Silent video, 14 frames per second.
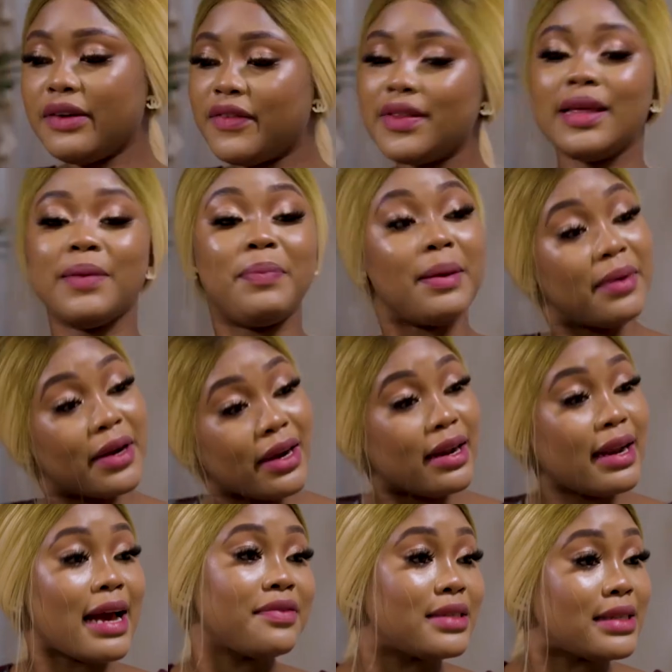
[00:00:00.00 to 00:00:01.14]
living a baby
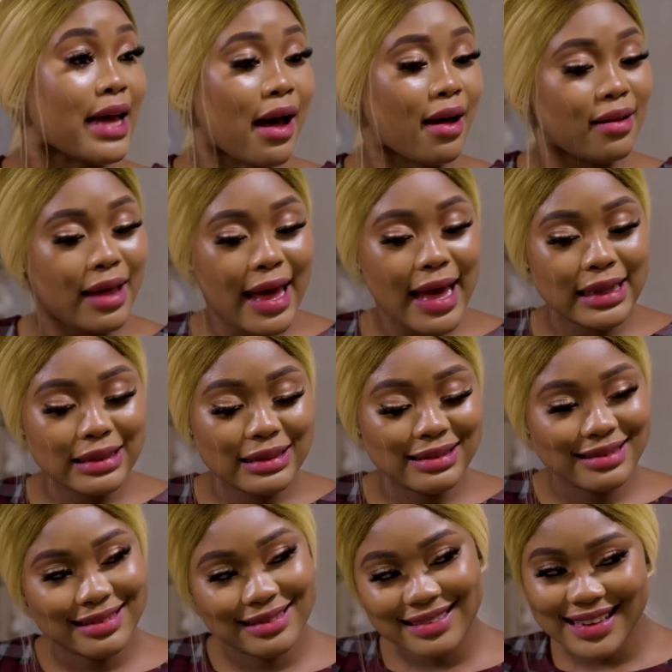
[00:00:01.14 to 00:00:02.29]
girl lifestyle and
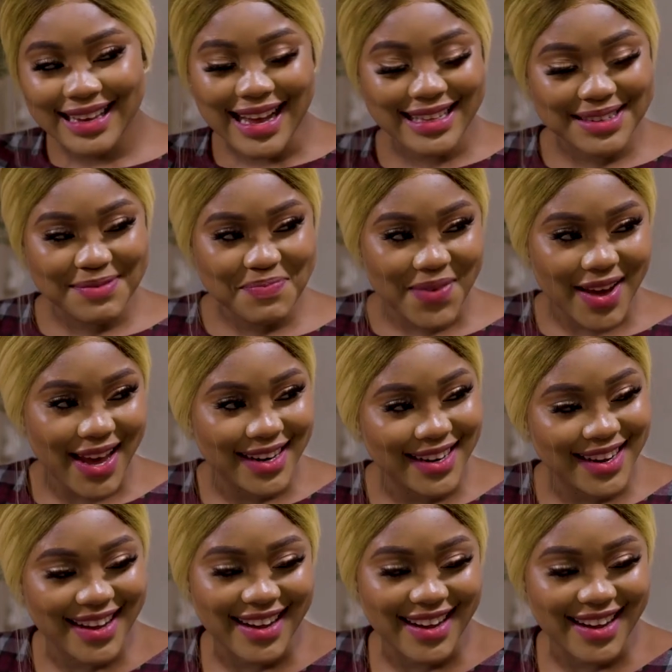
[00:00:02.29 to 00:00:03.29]
getting paid.